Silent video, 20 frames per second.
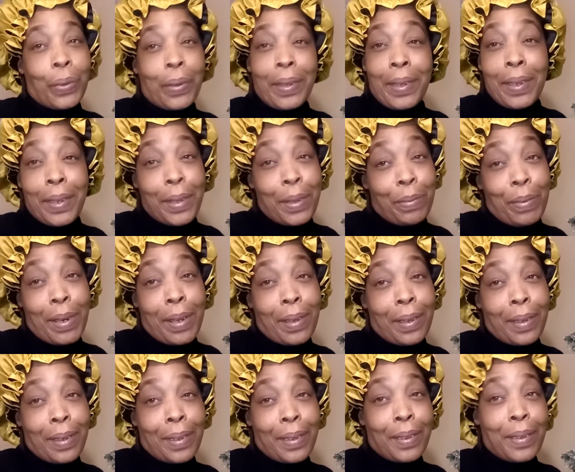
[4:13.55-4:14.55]
Good
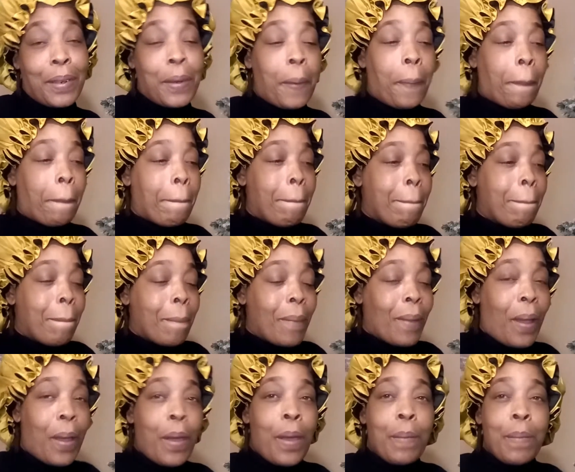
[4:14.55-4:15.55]
evening.
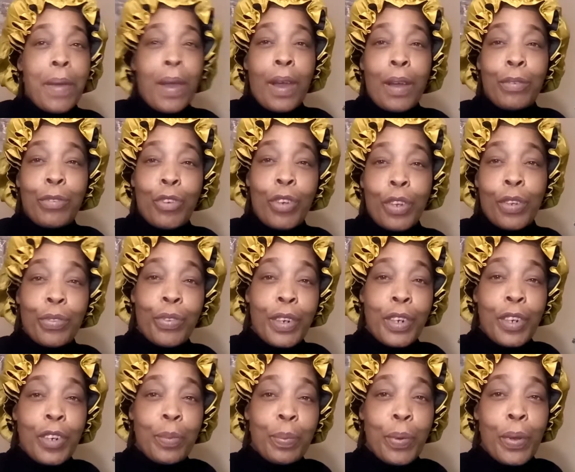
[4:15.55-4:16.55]
Um, I've just
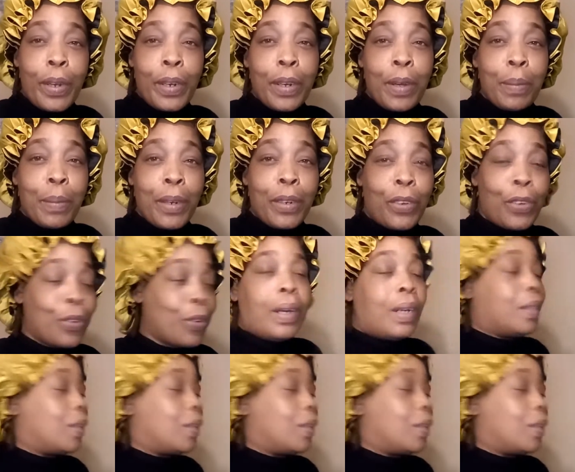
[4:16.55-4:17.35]
finished putting up my tree.